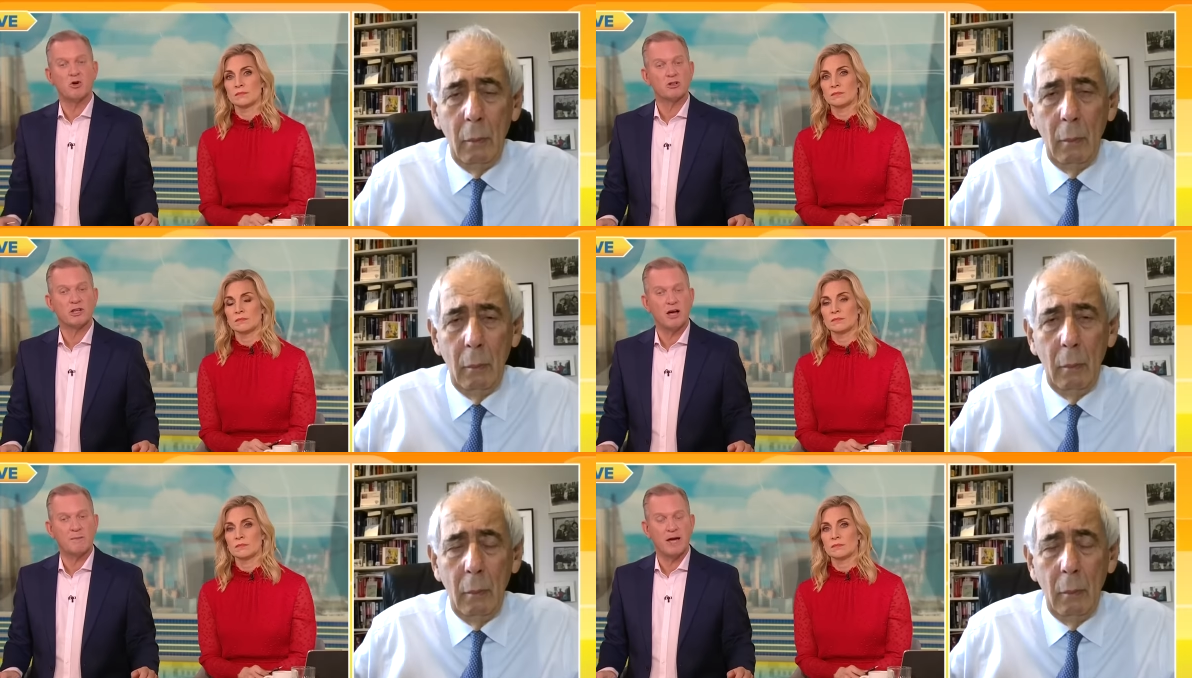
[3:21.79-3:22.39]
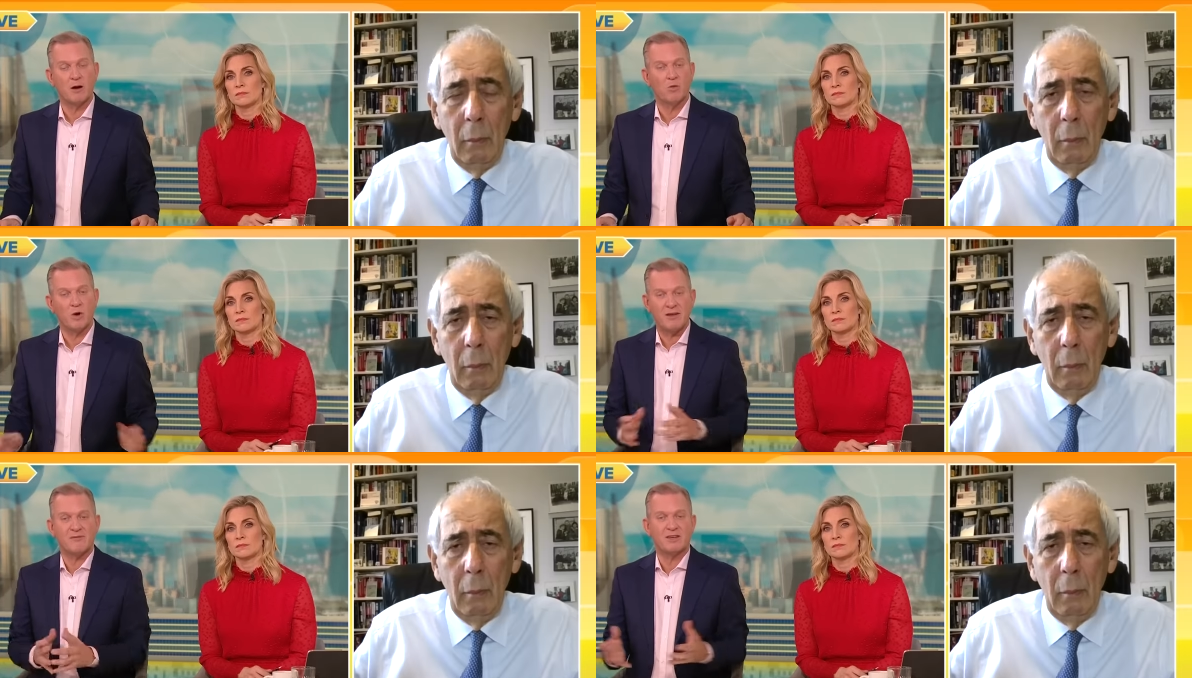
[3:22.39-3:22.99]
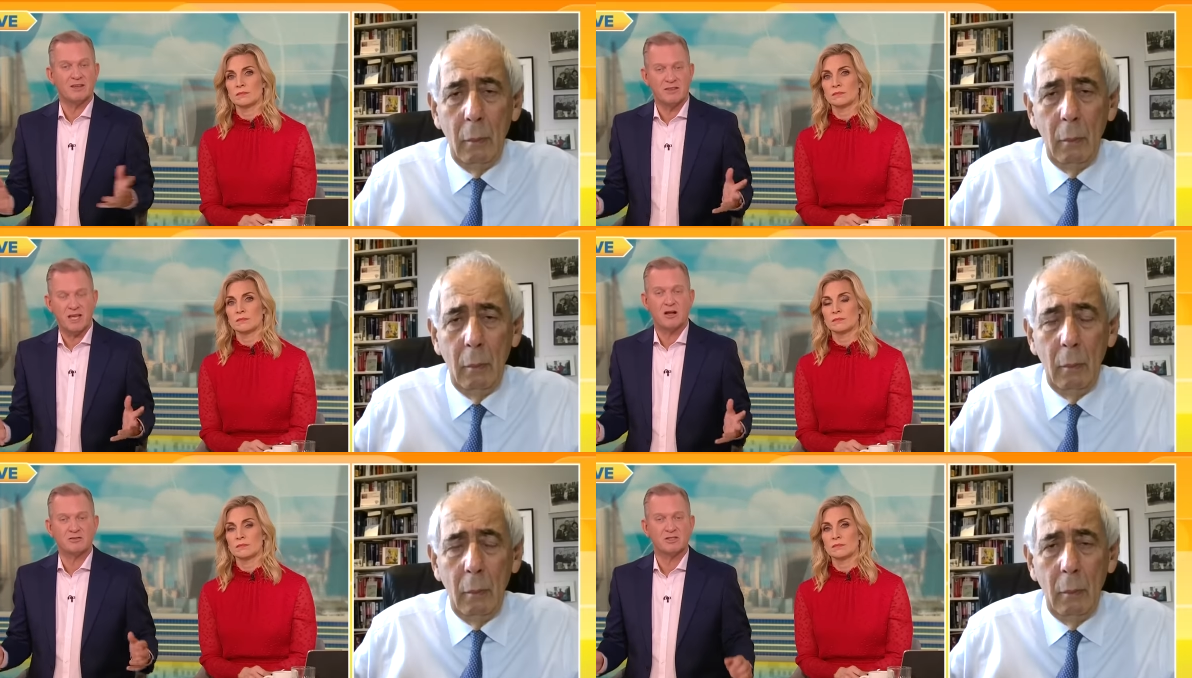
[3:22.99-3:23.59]
Speaker 1: could come out. Whatever the
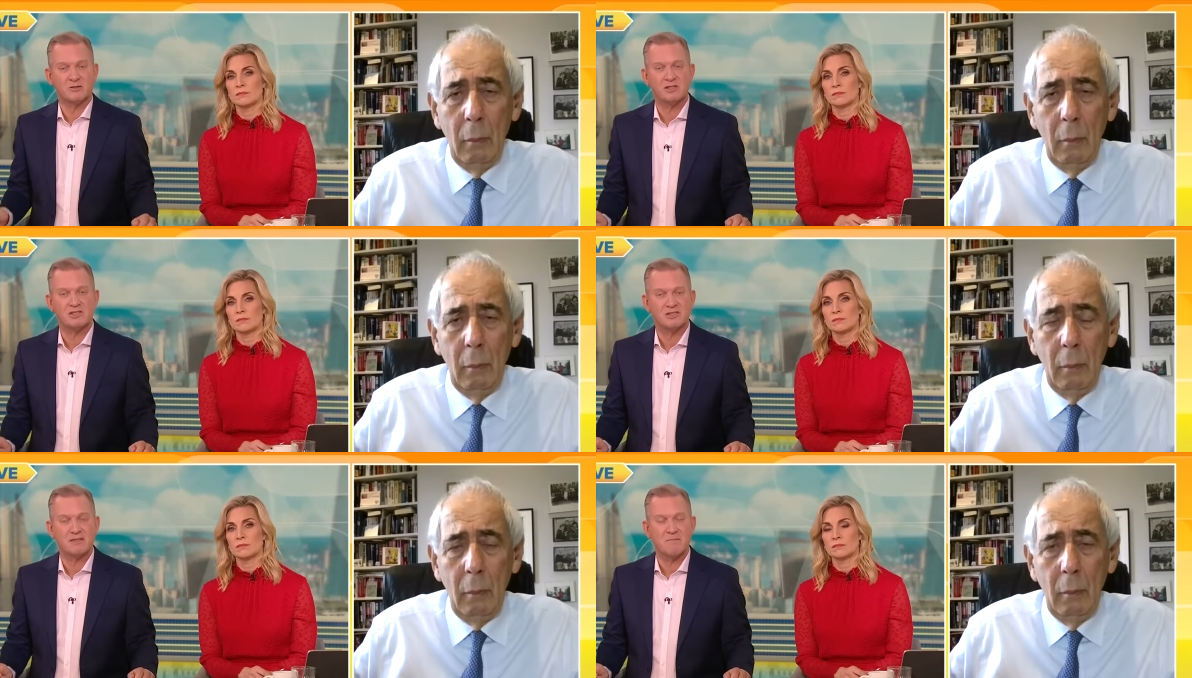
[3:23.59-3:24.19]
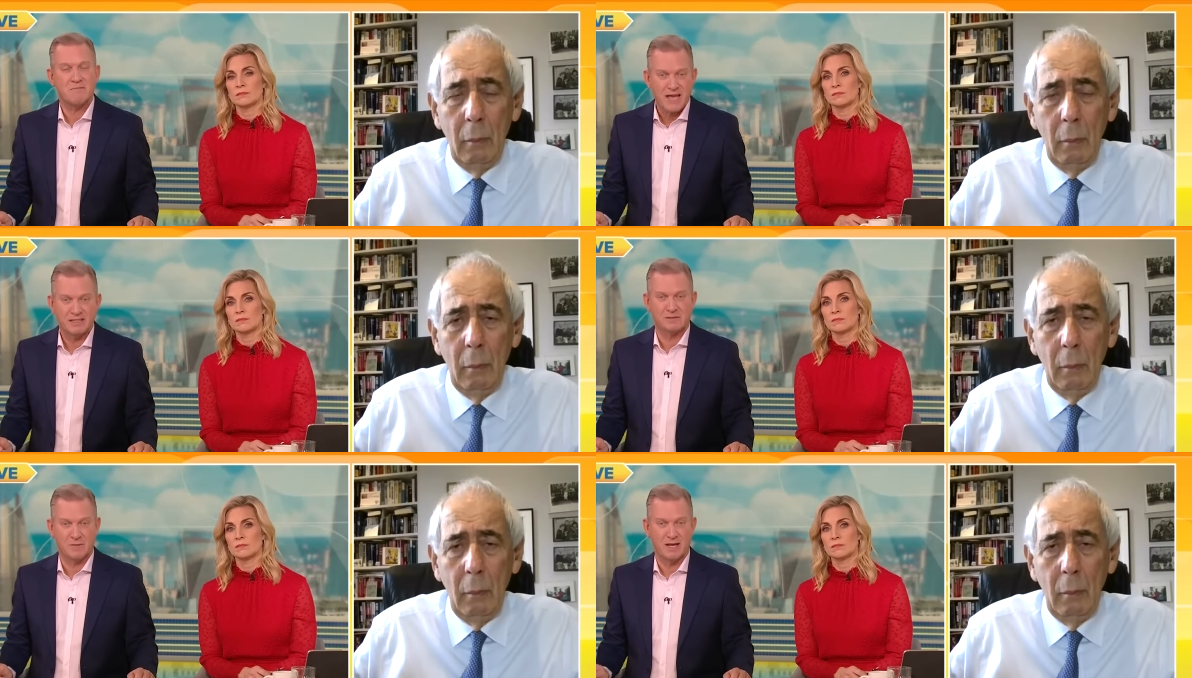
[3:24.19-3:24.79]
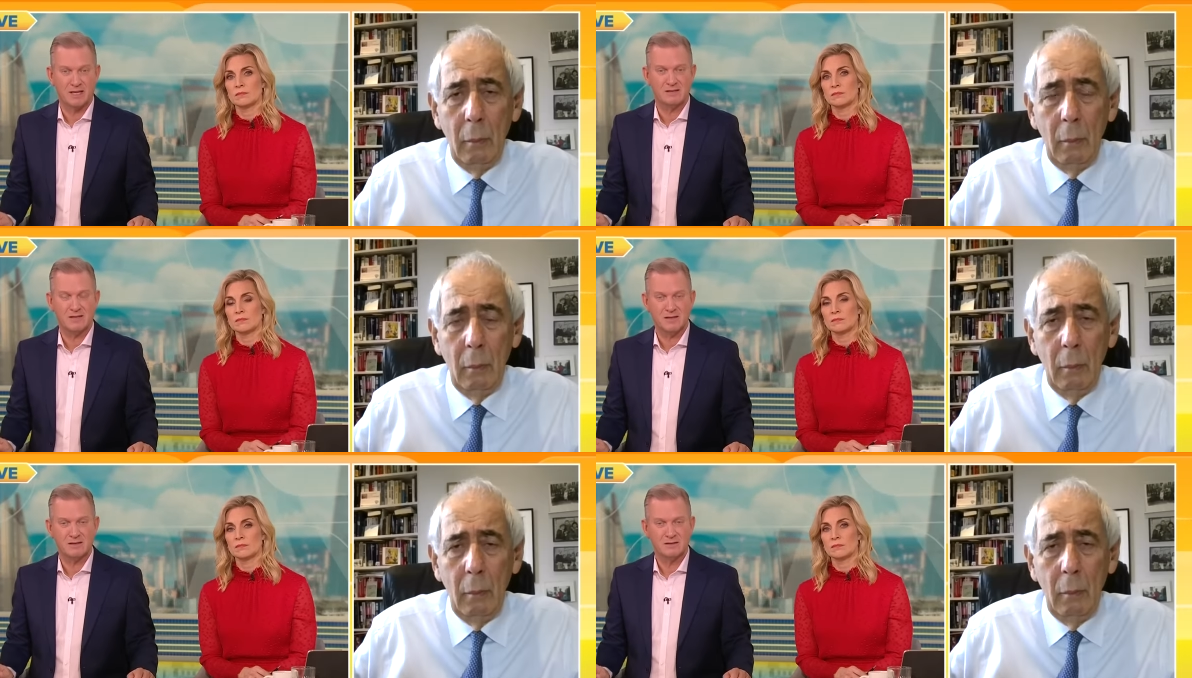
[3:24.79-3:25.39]
answer is, it's a mess, mate,
Speaker 2: isn't
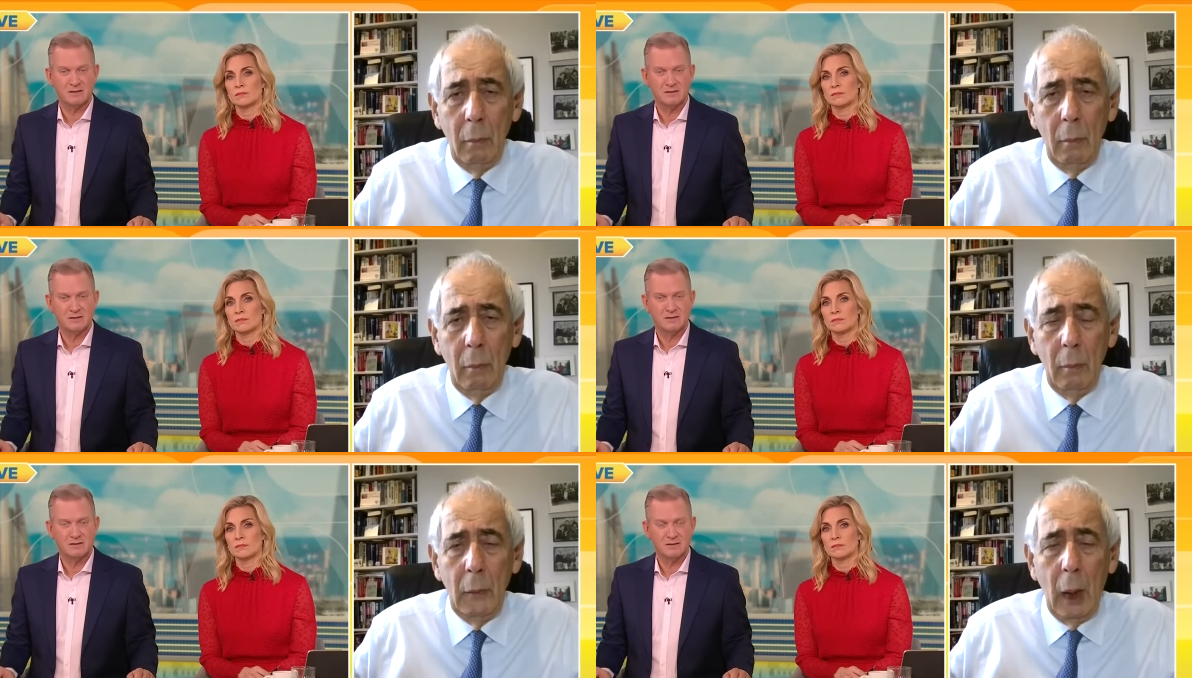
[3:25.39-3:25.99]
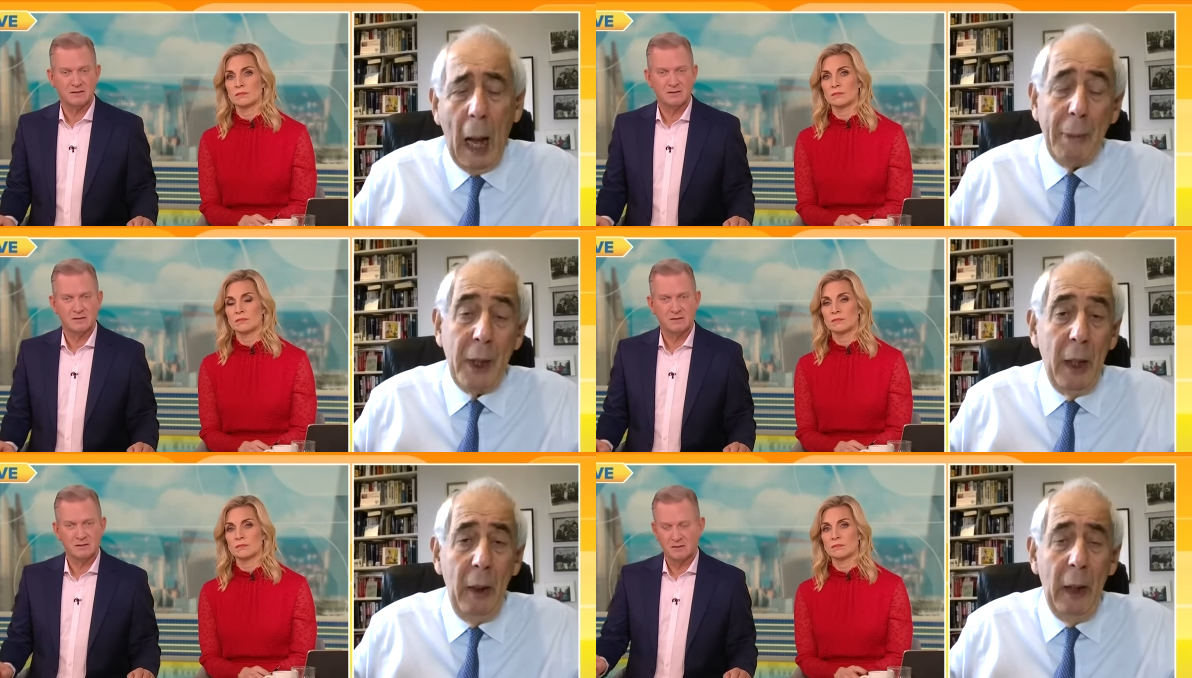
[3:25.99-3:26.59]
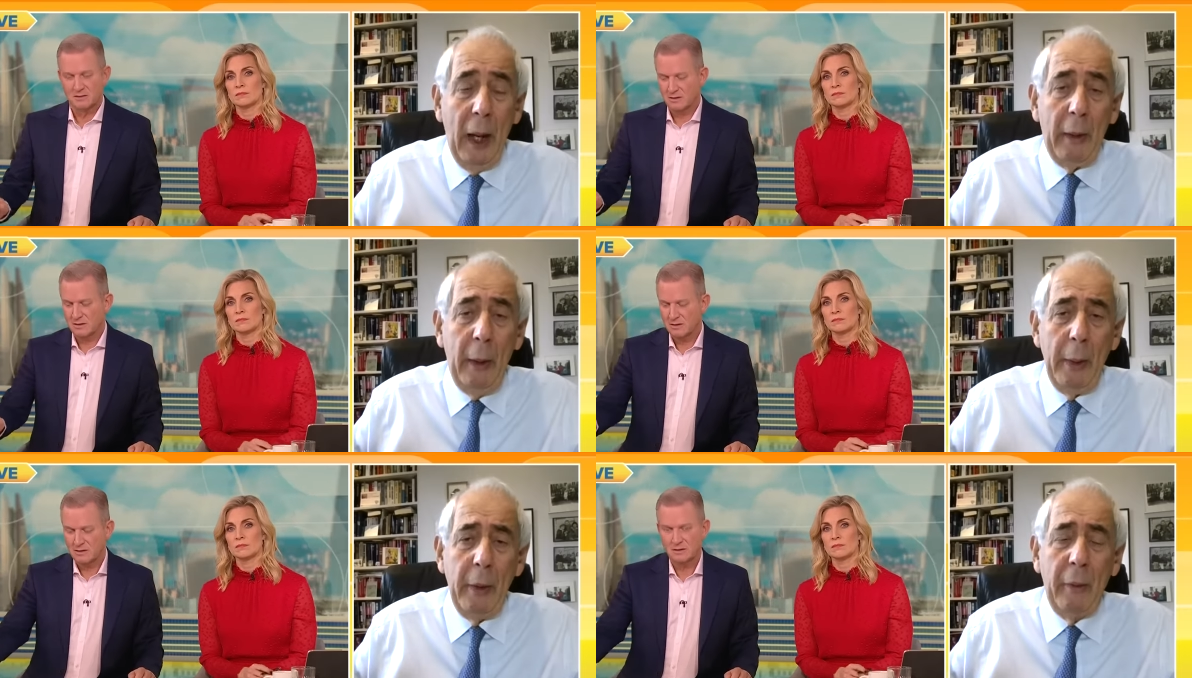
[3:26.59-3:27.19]
it? Absolutely, I
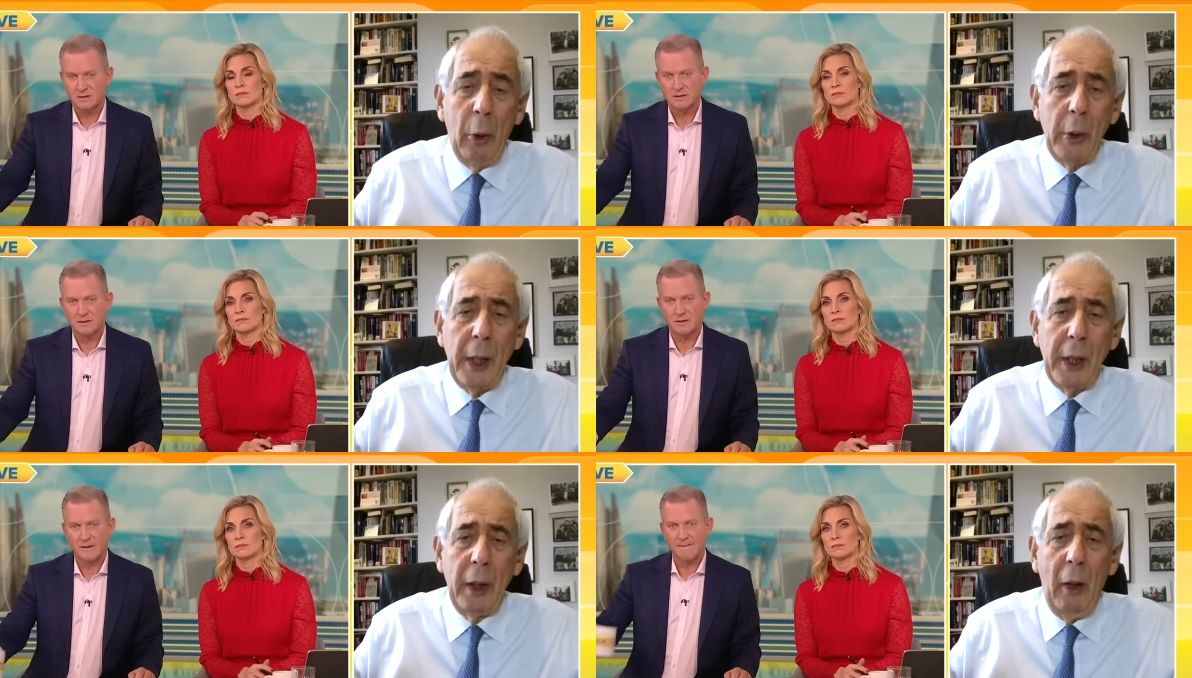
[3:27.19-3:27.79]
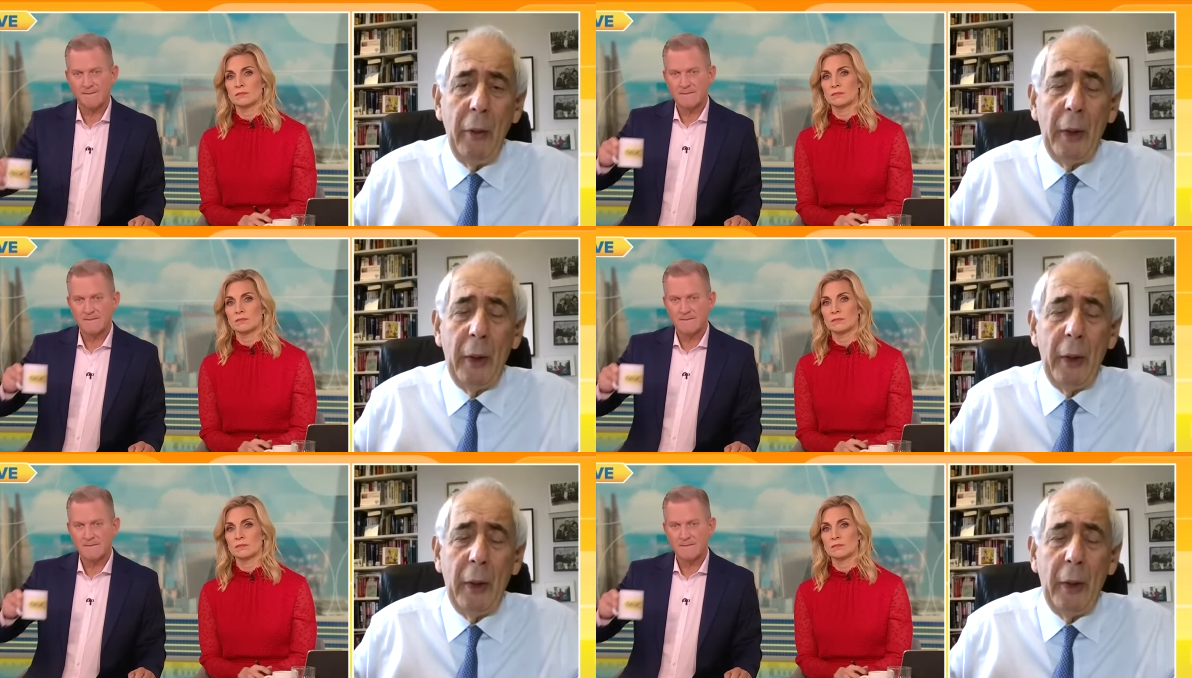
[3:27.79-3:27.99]
agree with you. Of course, there's a lot